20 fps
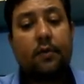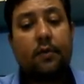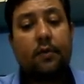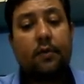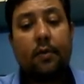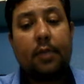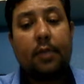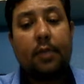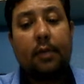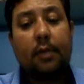
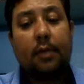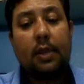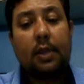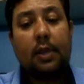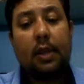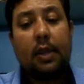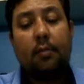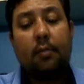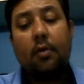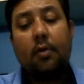table
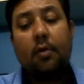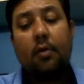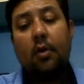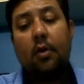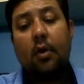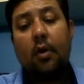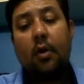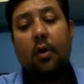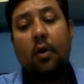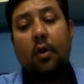name
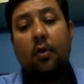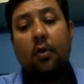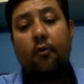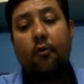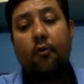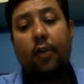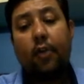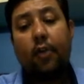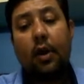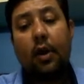
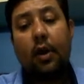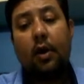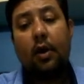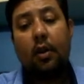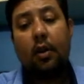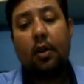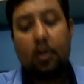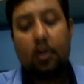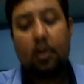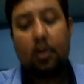where,
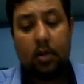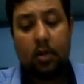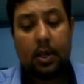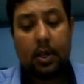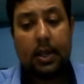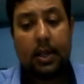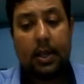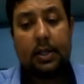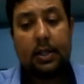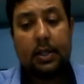
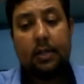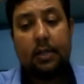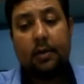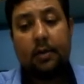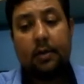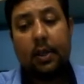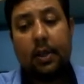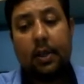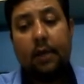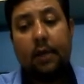and
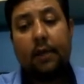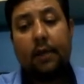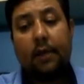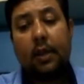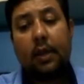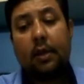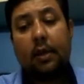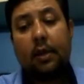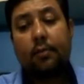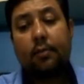here we
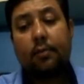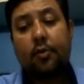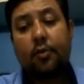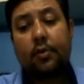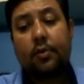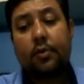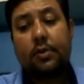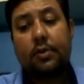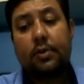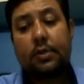put
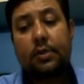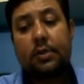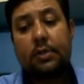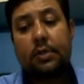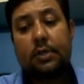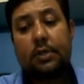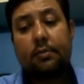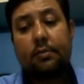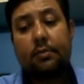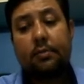
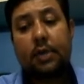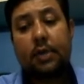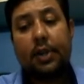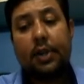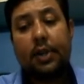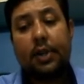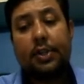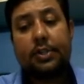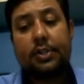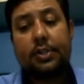some
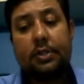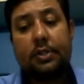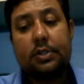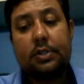condition